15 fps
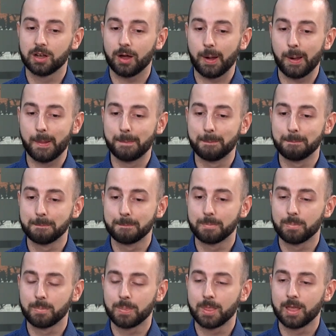
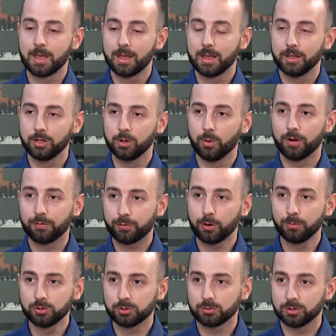You are
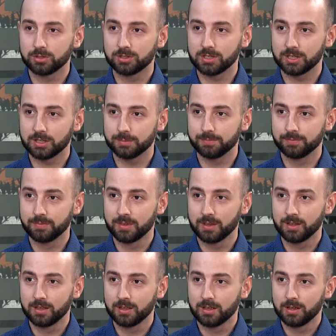from Jerusalem,
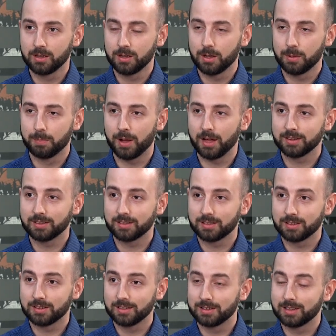but
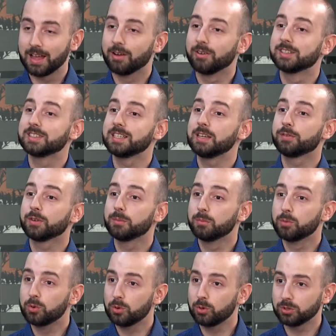there is even
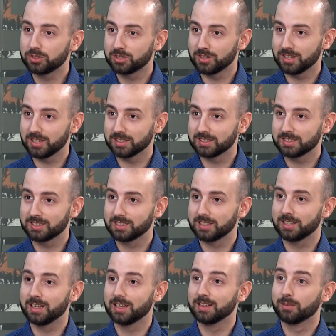more to this,
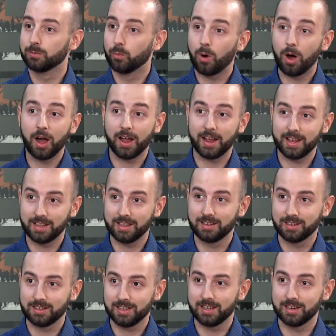why
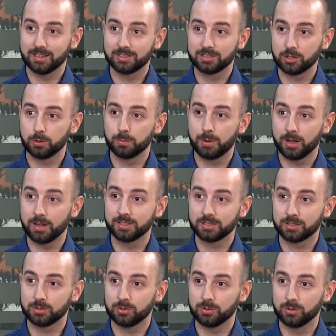it is so
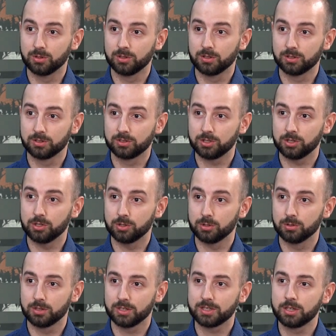personal to
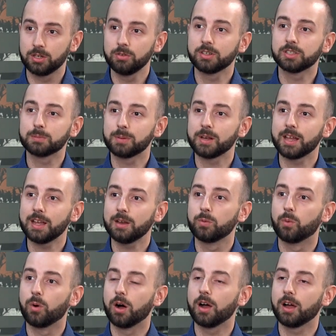you. Can you
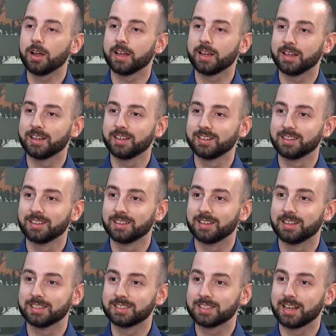explain why
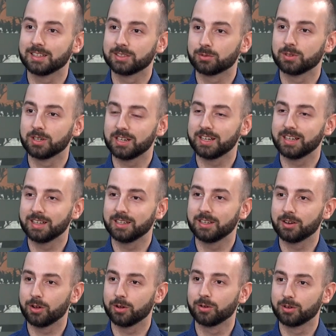this has really,
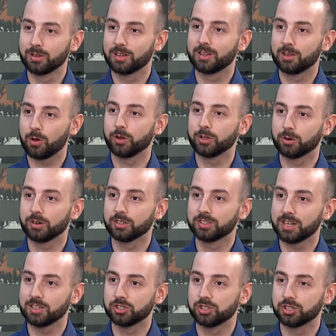got your
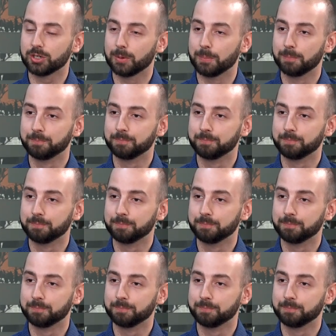attention?